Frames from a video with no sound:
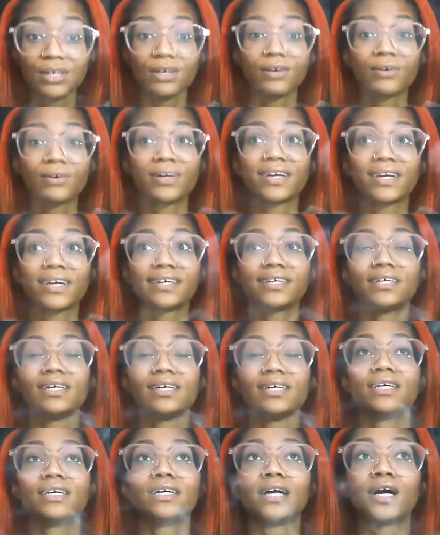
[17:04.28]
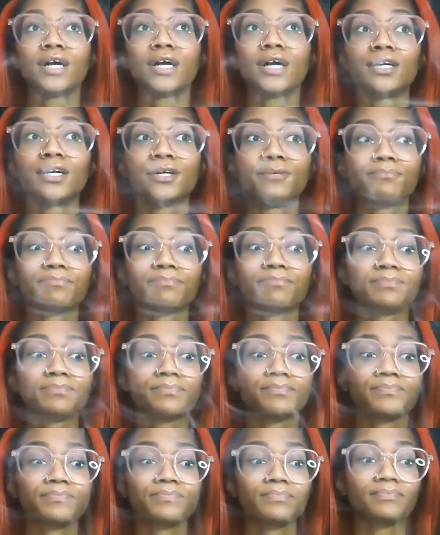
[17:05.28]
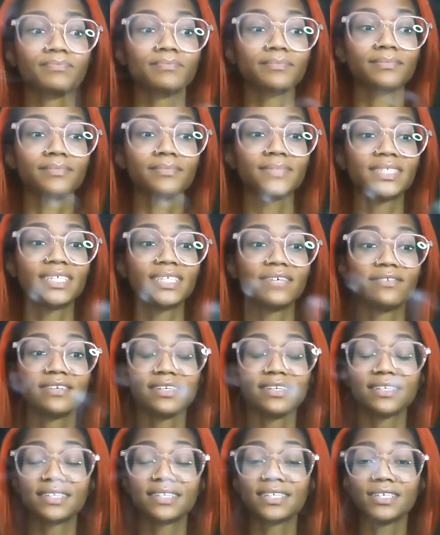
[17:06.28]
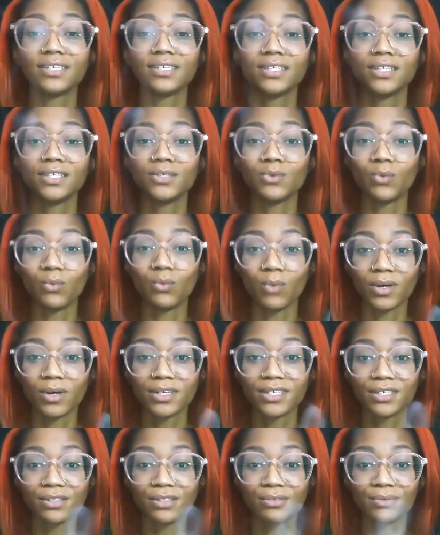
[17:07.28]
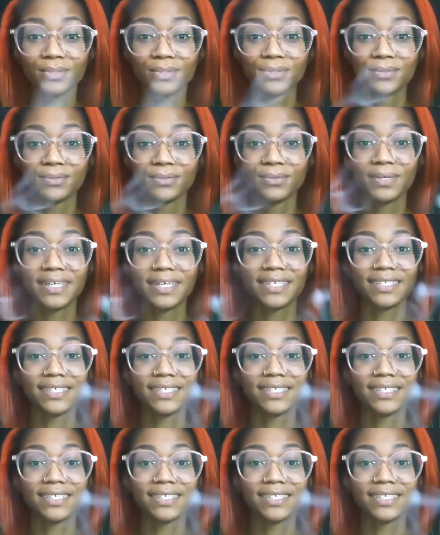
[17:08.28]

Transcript: Okay. Um, definitely working through and,